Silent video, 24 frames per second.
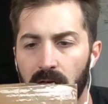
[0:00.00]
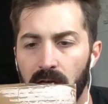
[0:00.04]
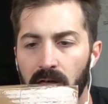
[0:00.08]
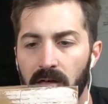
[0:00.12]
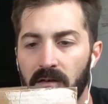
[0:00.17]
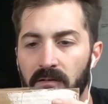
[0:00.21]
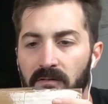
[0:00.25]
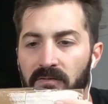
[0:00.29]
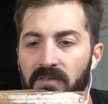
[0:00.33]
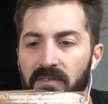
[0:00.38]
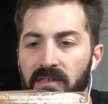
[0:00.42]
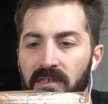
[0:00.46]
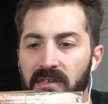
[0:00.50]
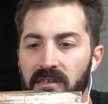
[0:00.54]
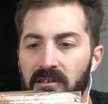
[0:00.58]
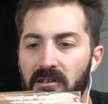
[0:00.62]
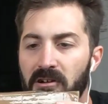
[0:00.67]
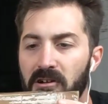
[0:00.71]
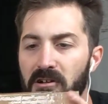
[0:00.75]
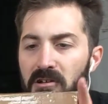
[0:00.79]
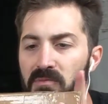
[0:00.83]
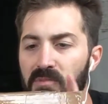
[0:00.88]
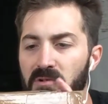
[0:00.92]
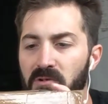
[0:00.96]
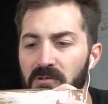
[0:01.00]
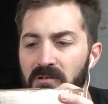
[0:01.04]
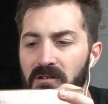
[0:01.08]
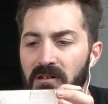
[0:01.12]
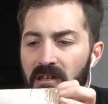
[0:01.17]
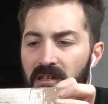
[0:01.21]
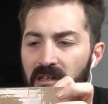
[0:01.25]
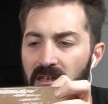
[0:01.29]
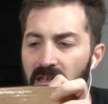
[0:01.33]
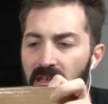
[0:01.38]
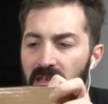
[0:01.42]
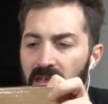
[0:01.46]
of the cardboard.
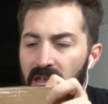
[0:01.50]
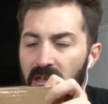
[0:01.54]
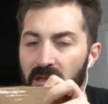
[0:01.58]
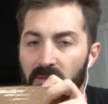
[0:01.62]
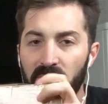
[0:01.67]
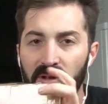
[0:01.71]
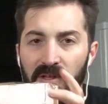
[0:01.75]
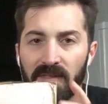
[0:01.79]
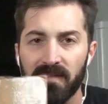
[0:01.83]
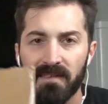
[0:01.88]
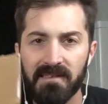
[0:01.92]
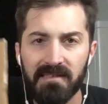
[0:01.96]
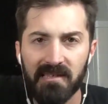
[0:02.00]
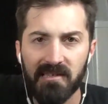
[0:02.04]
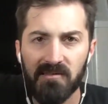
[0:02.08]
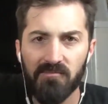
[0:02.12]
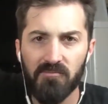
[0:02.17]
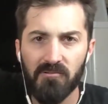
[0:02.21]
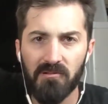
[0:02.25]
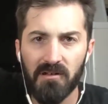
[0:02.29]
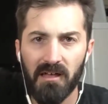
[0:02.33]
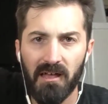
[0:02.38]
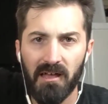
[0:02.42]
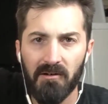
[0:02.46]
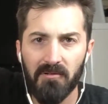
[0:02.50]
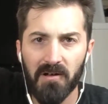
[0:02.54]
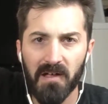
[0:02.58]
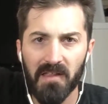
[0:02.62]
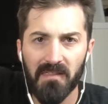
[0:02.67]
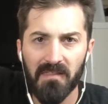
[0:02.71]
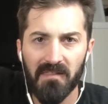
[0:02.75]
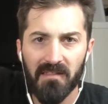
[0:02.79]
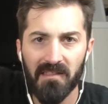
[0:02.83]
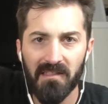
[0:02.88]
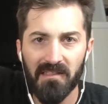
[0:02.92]
But this is what what